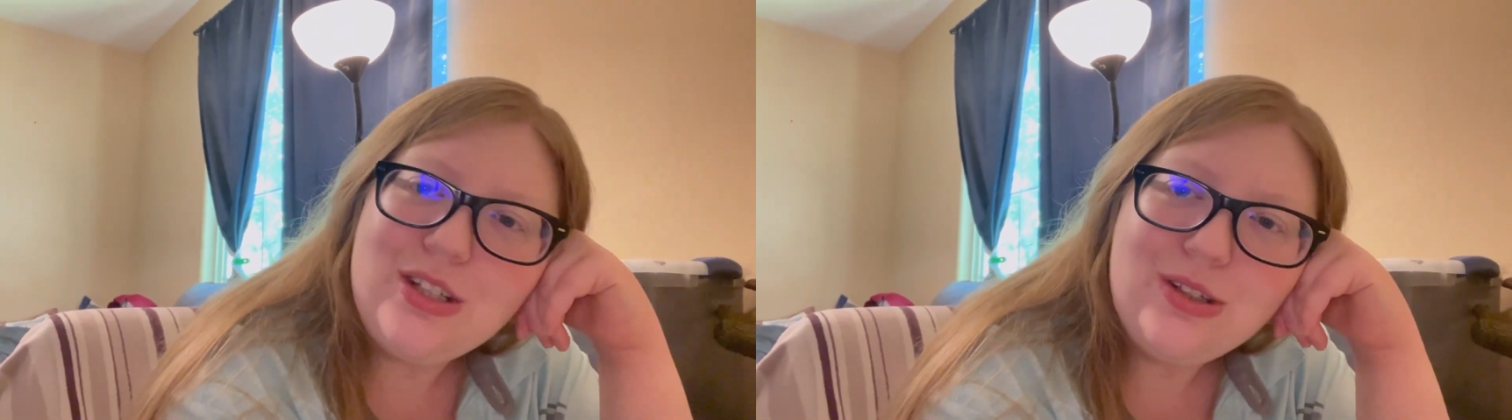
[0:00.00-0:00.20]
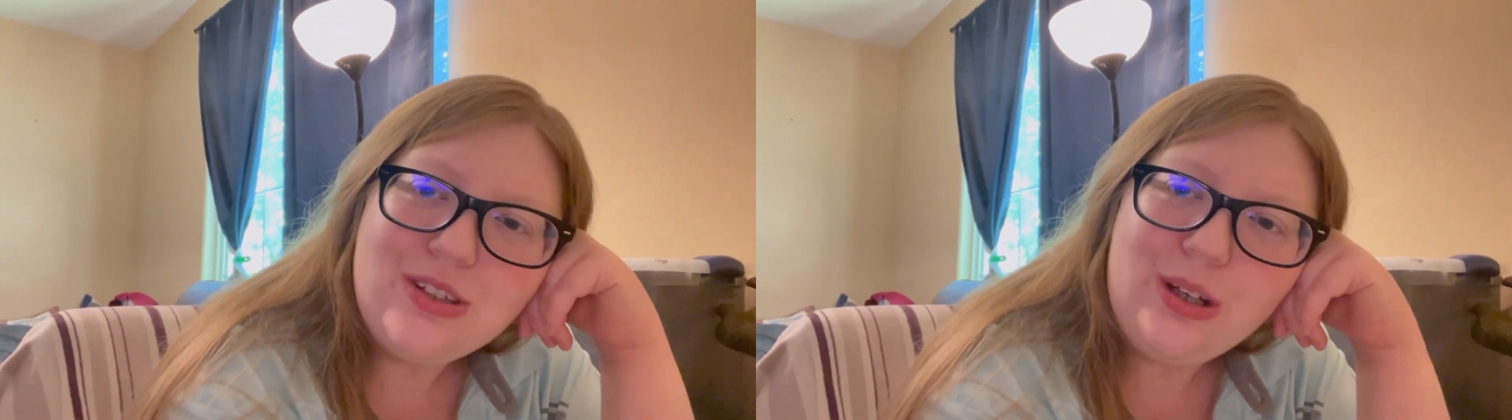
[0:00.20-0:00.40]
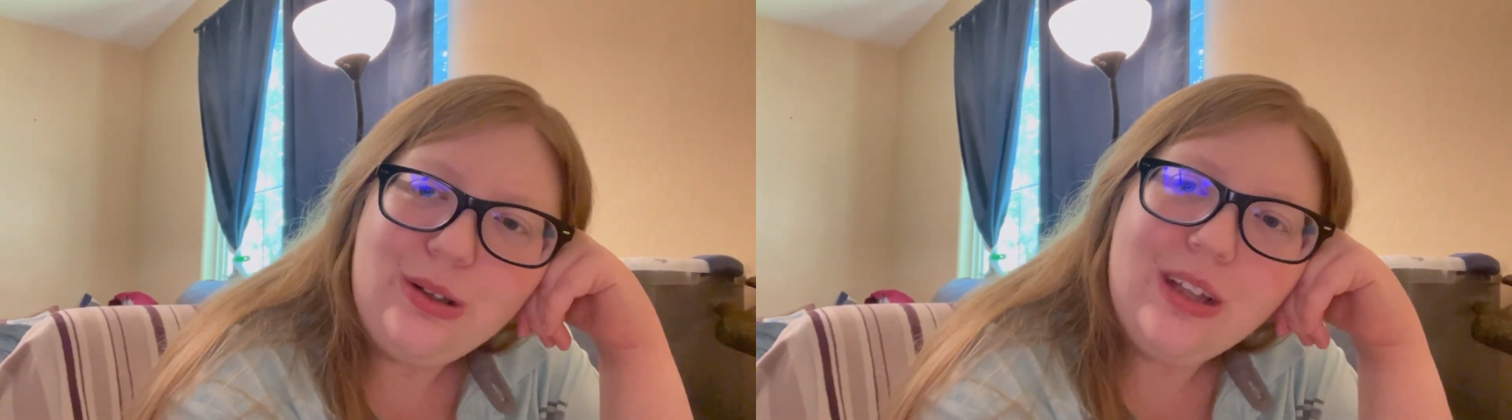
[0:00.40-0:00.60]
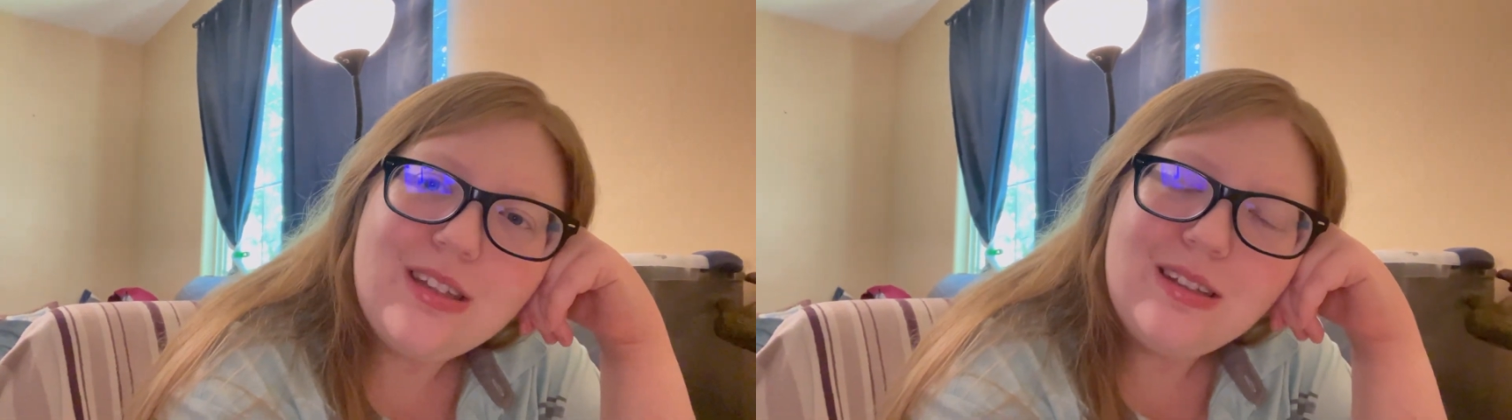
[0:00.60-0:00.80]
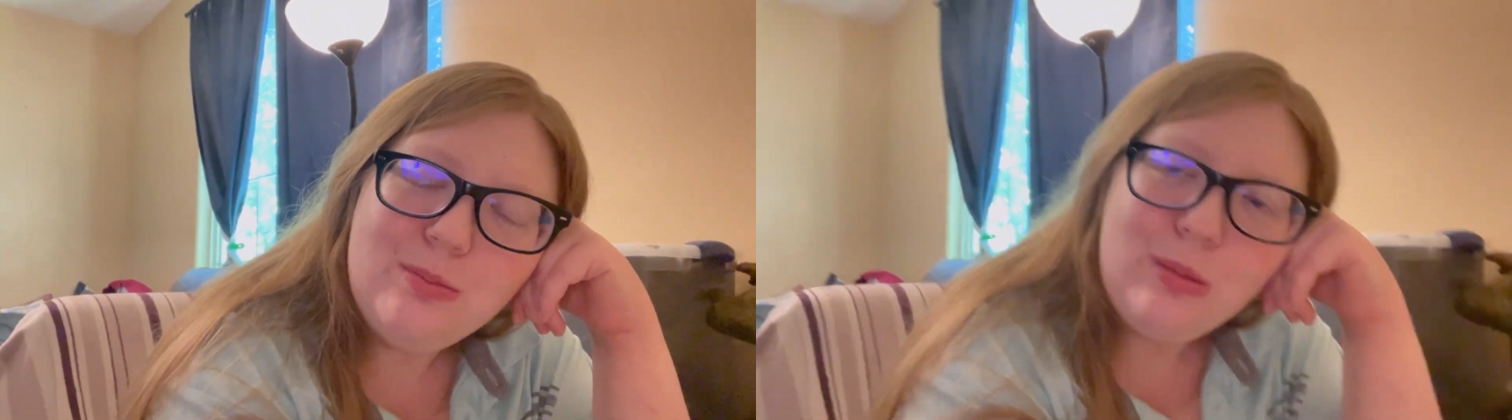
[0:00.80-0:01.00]
too, so
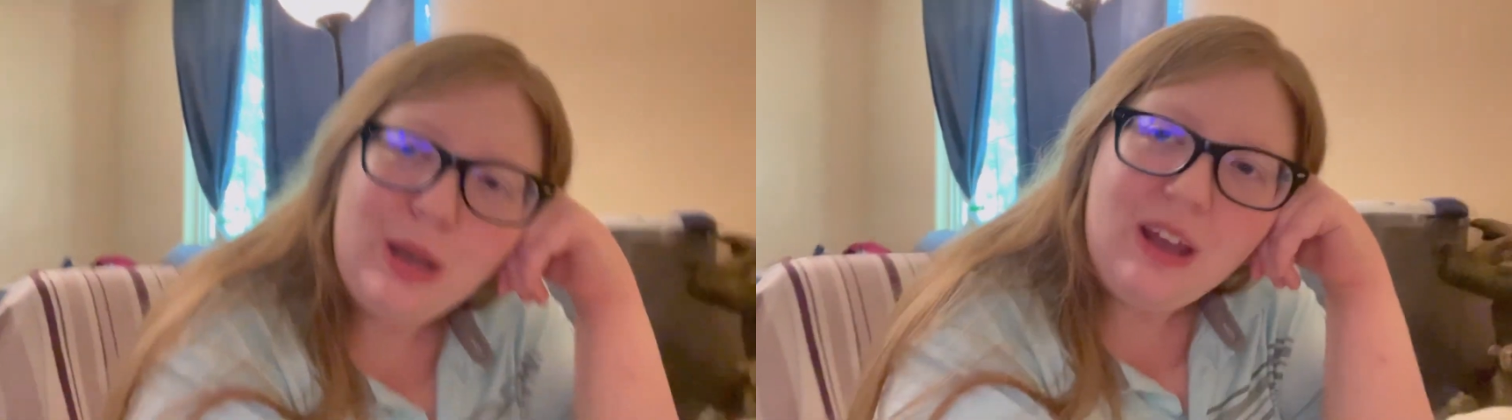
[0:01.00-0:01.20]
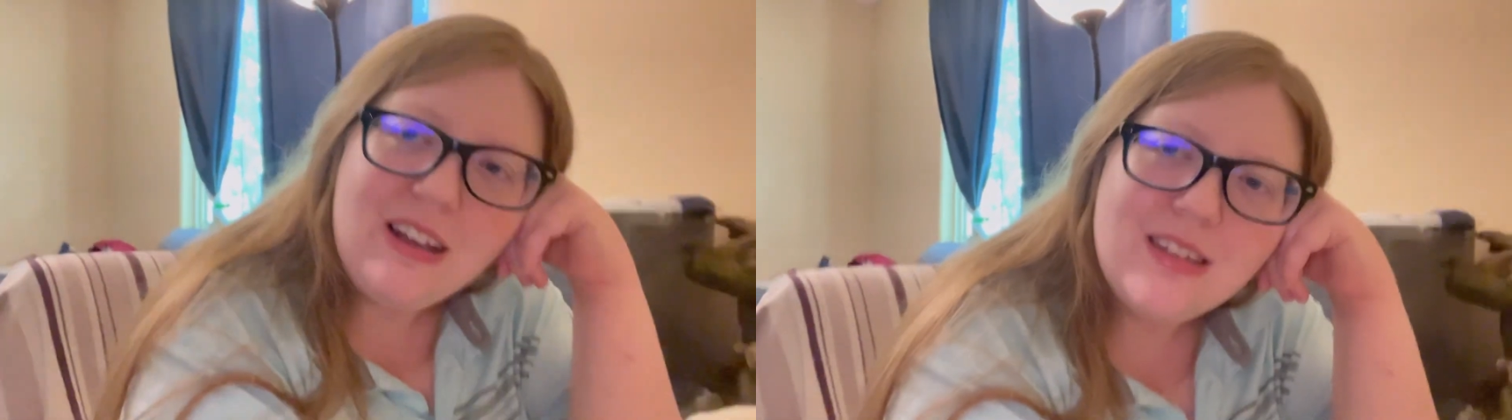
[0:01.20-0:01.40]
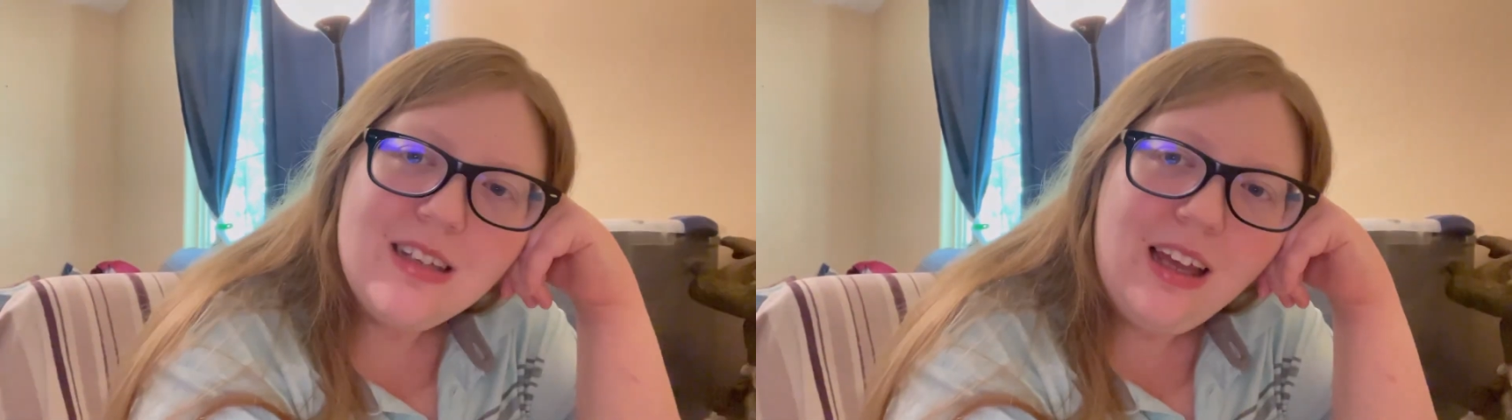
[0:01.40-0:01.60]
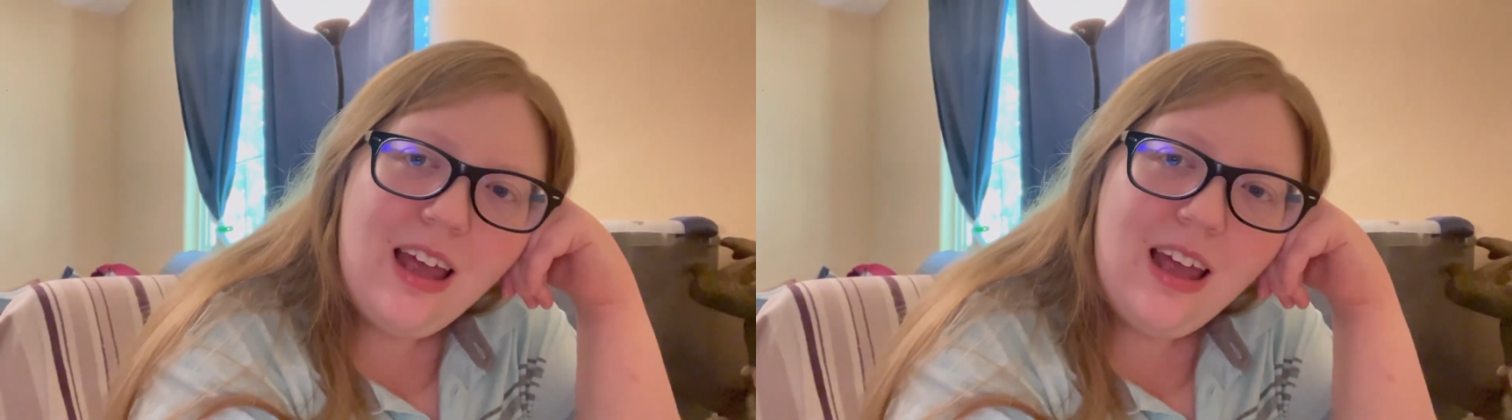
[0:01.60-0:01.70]
that's my guess.